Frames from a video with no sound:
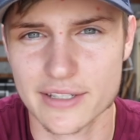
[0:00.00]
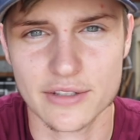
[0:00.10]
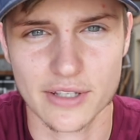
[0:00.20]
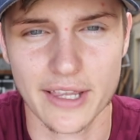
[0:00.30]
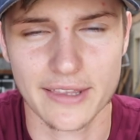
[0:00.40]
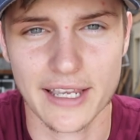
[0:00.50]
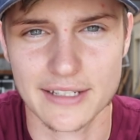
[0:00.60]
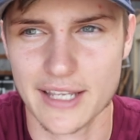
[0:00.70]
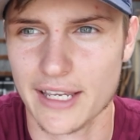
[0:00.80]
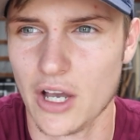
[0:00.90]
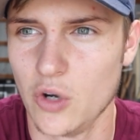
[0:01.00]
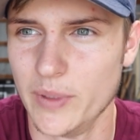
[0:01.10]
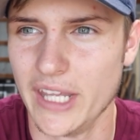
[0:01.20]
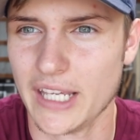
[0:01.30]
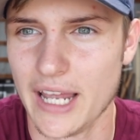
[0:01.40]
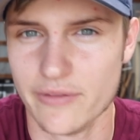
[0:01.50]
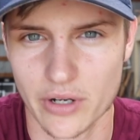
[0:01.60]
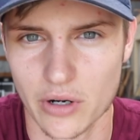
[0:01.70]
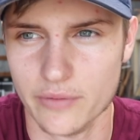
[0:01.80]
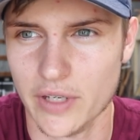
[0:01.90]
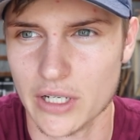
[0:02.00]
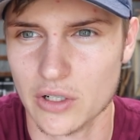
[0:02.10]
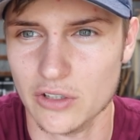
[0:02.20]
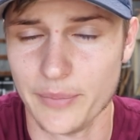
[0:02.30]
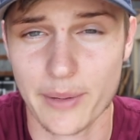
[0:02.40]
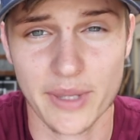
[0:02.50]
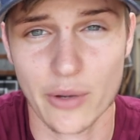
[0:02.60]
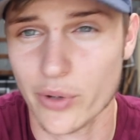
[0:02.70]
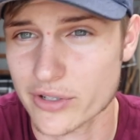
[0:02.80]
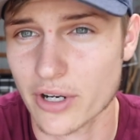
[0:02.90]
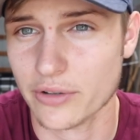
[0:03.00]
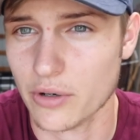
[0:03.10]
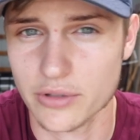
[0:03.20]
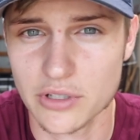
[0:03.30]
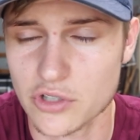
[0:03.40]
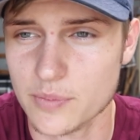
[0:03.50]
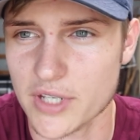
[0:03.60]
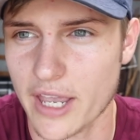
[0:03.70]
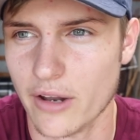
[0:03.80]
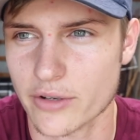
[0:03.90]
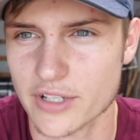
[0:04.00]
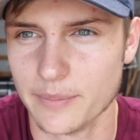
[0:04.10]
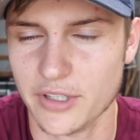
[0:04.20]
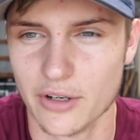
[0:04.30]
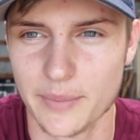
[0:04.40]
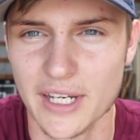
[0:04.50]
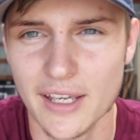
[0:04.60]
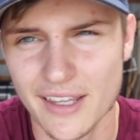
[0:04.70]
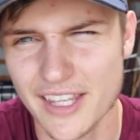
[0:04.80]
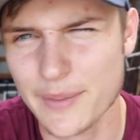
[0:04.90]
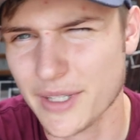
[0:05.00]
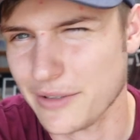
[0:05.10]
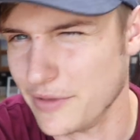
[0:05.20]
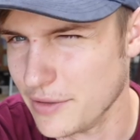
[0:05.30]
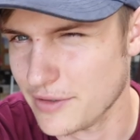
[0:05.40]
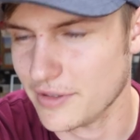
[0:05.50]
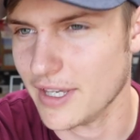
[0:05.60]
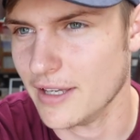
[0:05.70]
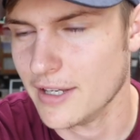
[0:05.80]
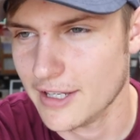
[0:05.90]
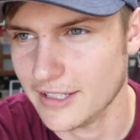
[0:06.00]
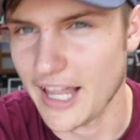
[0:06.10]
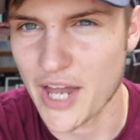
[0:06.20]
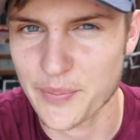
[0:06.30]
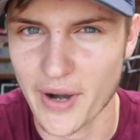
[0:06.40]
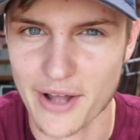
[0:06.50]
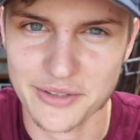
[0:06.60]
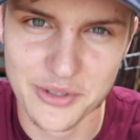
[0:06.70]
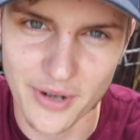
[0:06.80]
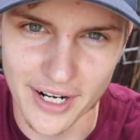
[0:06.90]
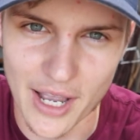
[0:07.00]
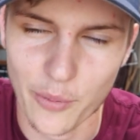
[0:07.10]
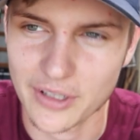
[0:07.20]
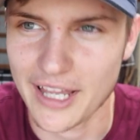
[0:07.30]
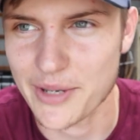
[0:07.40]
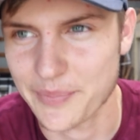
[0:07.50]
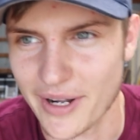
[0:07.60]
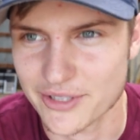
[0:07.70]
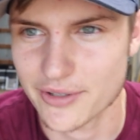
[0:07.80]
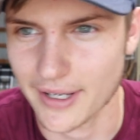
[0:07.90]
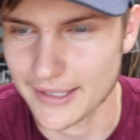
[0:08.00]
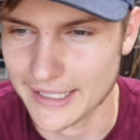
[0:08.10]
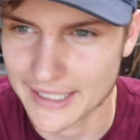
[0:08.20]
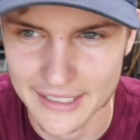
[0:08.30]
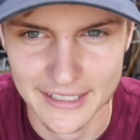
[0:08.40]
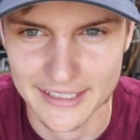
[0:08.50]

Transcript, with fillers: so that they can take it home and they can have their own vehicle, and maybe they wanna start their own YouTube channel or something, you know what I mean? Think about the views you get. Loud and Proud's truck, I want Loud and Proud's truck. Like,